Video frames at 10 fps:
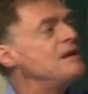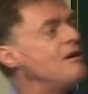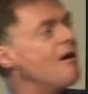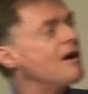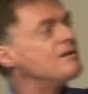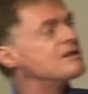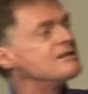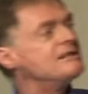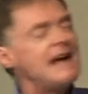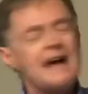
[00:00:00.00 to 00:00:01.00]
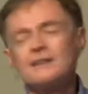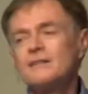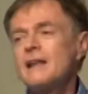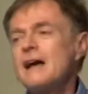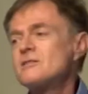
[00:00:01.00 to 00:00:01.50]
to be harvested at
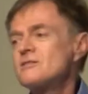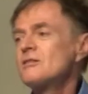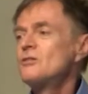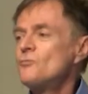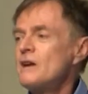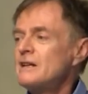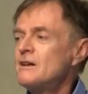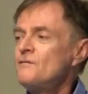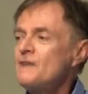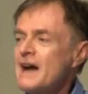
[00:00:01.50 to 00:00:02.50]
less than the rate of